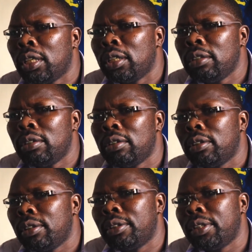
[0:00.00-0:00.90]
you know,
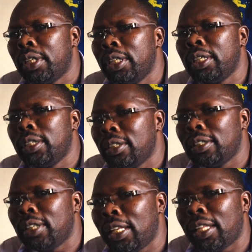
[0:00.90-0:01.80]
any
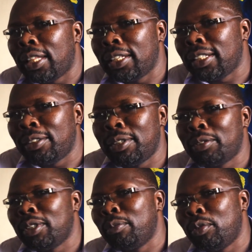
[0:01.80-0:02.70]
other things. I don't want to
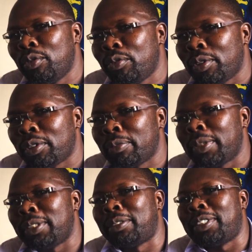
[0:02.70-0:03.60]
say brute force,
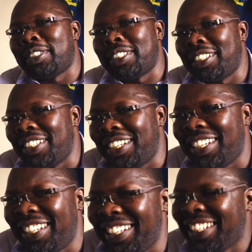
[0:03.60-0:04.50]

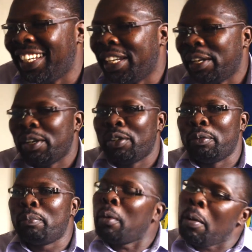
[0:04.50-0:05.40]
but
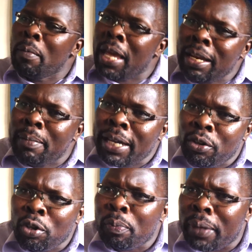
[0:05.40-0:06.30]
merely by
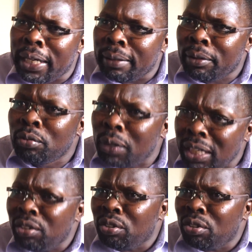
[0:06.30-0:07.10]
occupying, because we can